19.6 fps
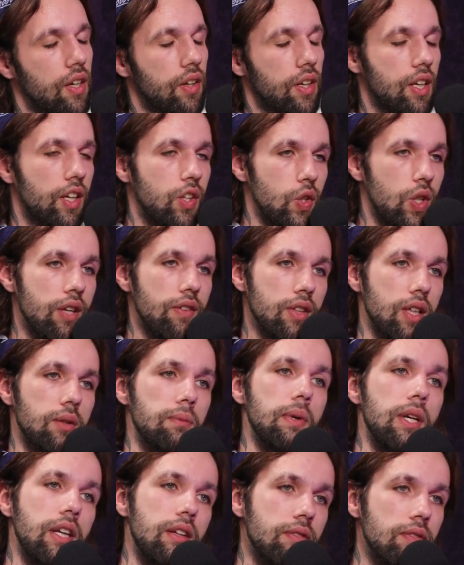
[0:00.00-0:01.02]
now I gotta drive
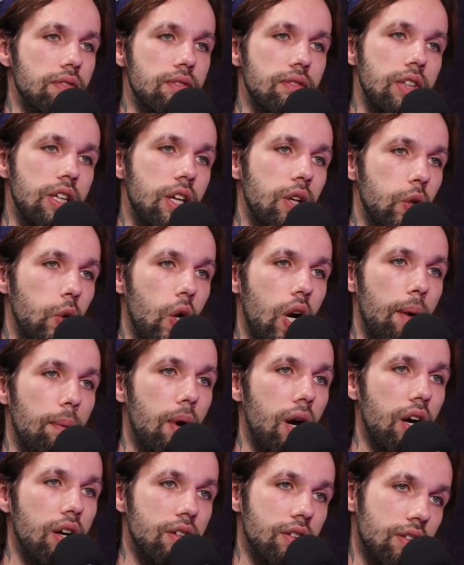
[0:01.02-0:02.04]
like my,
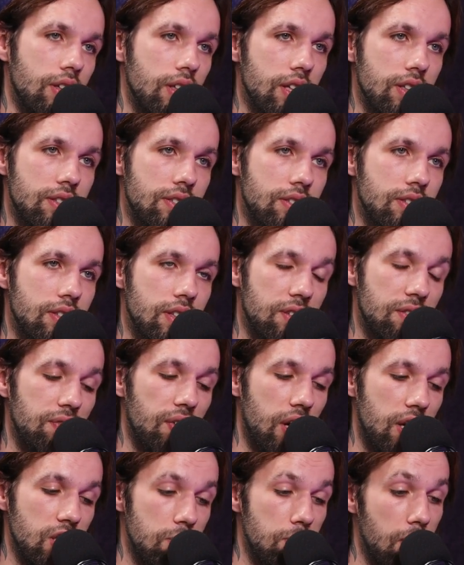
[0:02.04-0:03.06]
grandma, and that's
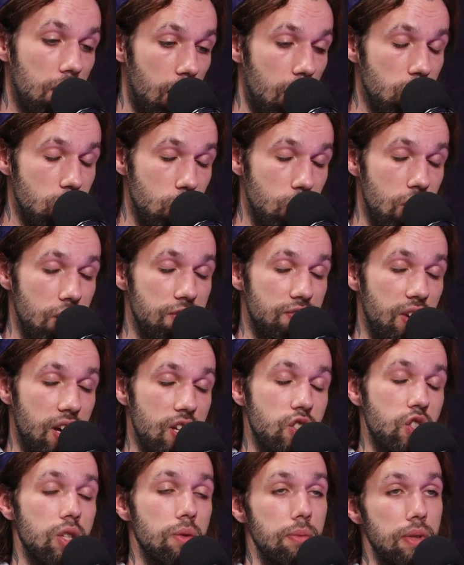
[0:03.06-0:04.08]
fine. She probably actually drives faster